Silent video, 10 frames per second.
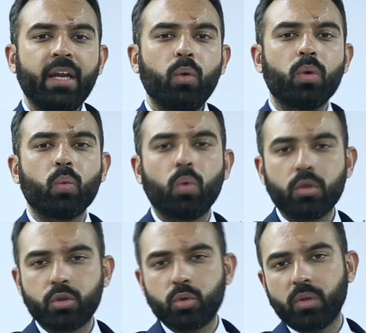anyone
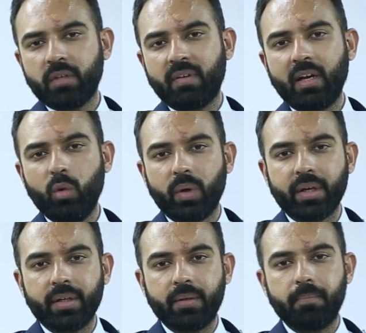wants to
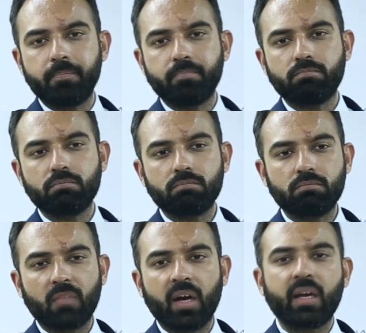evaluate
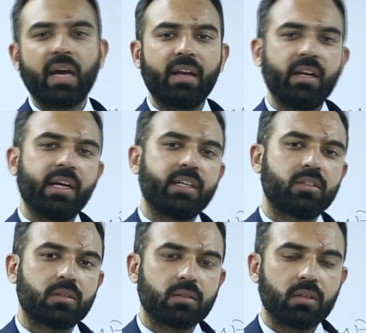a
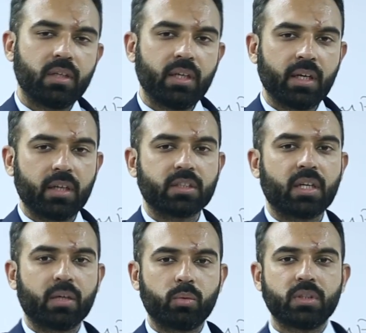candidate's English
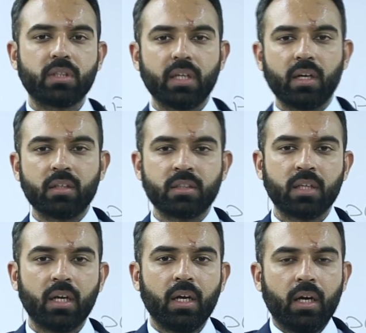language skills,
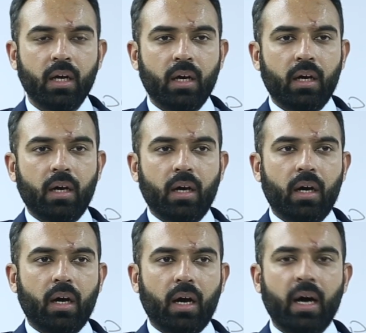
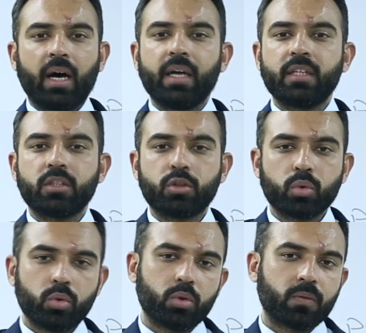I, as a
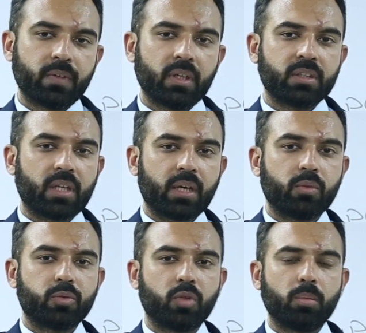student of English
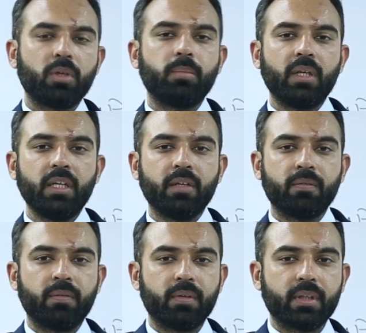language, firmly
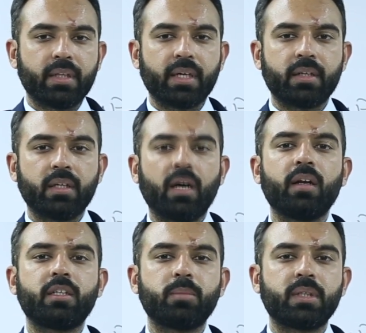believe that the
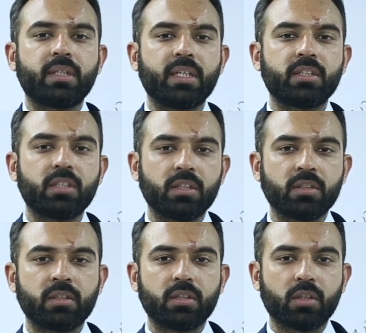ultimate test
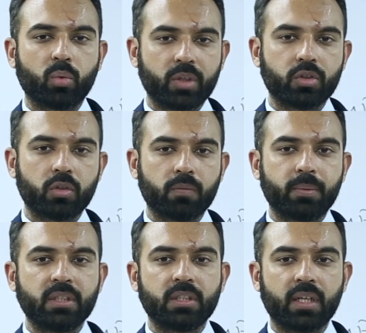is the question of
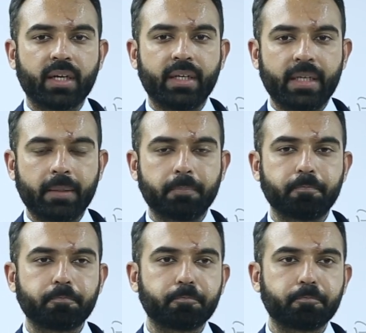Bracy writing.